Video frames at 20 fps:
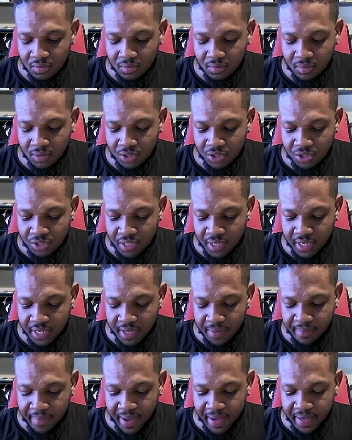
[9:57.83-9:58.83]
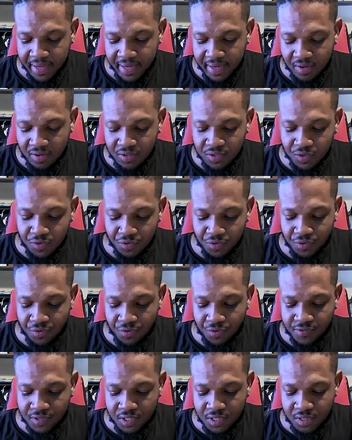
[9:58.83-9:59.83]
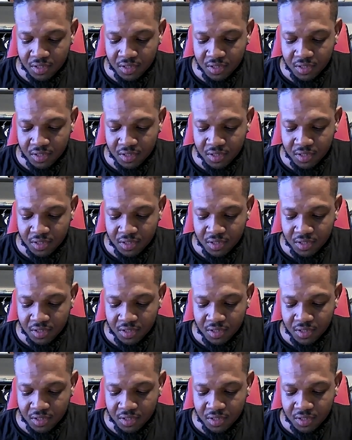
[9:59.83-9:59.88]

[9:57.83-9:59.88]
sure they get back in those grooves.